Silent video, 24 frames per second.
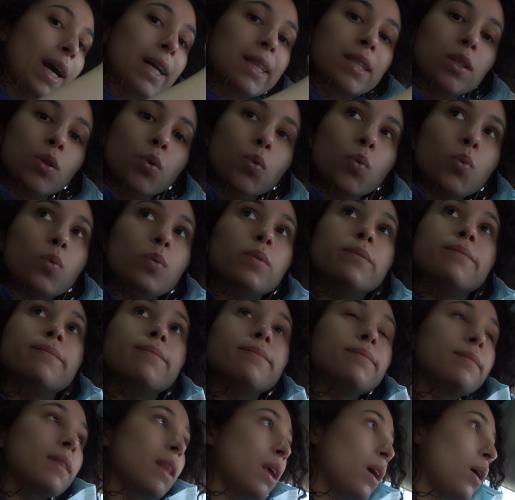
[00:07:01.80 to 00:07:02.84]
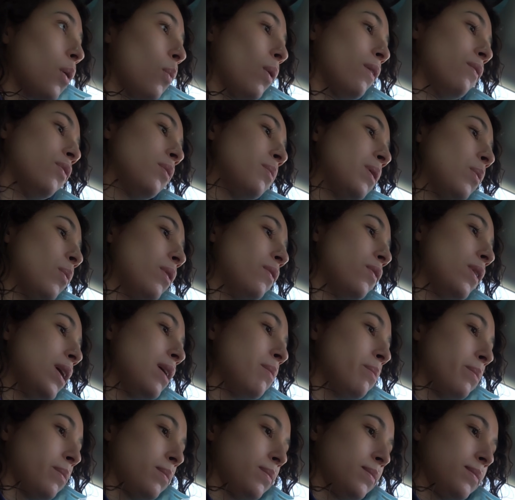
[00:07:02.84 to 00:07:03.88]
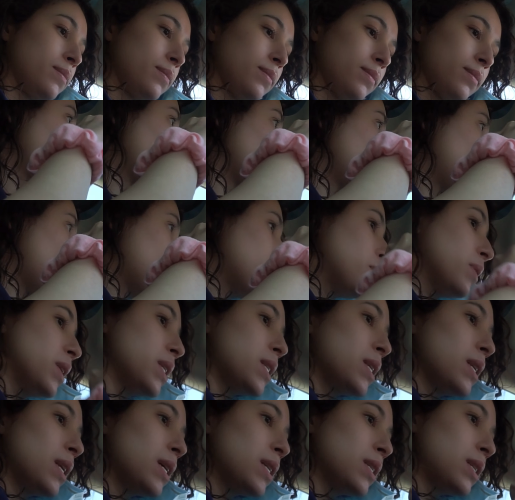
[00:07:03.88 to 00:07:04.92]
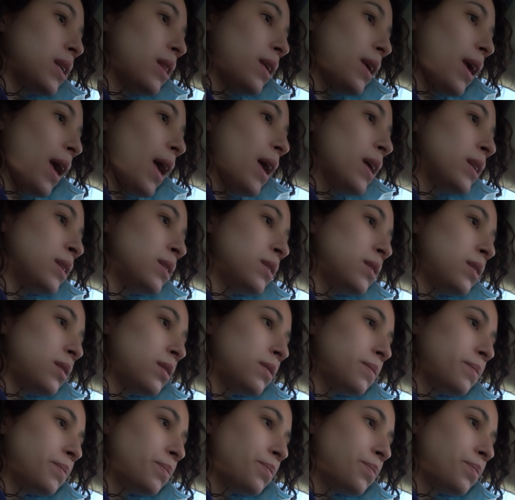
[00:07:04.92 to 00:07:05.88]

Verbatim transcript: got two. I'll give me one for him. I'm listening to the end